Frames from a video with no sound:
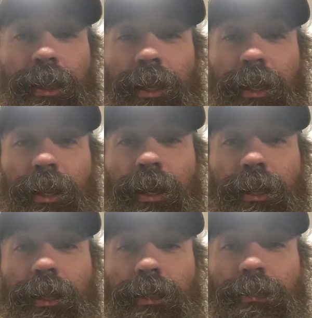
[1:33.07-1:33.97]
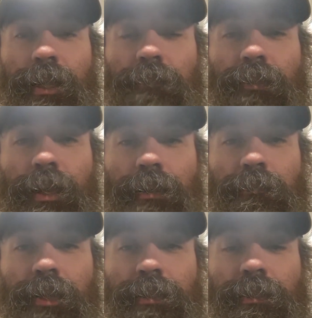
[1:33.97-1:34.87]
And then, like I said, after
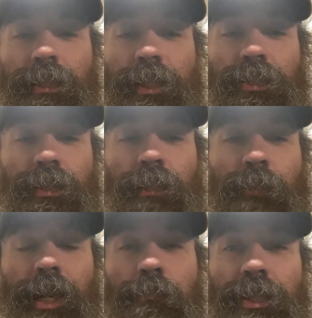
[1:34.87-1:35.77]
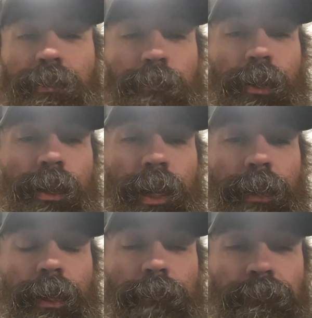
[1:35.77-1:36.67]
that presentation, and we had a pizza party,
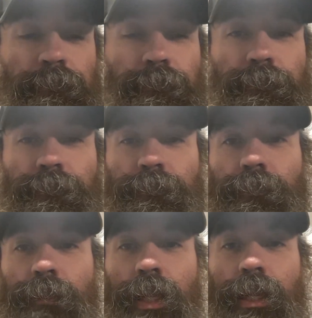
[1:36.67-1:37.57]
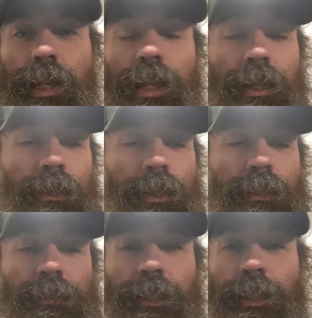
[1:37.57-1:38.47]
and then kind
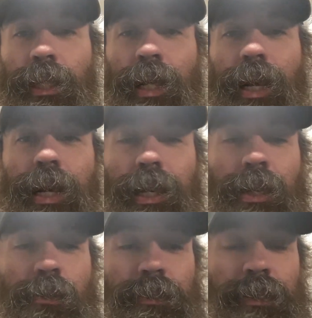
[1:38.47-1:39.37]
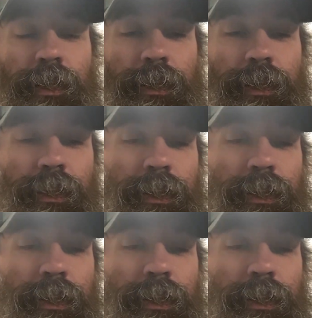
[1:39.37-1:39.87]
of hung out and